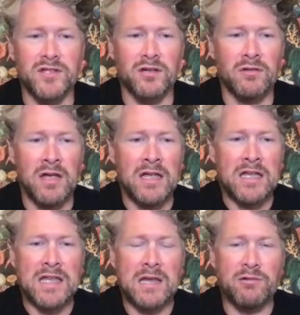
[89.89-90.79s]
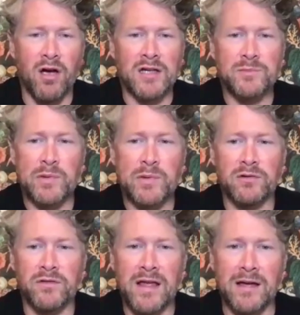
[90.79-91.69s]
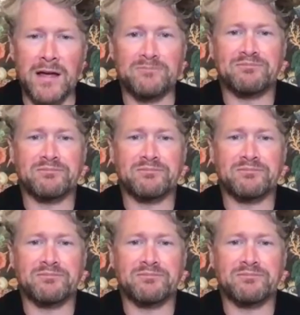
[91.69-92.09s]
so keep your eyes peeled for that.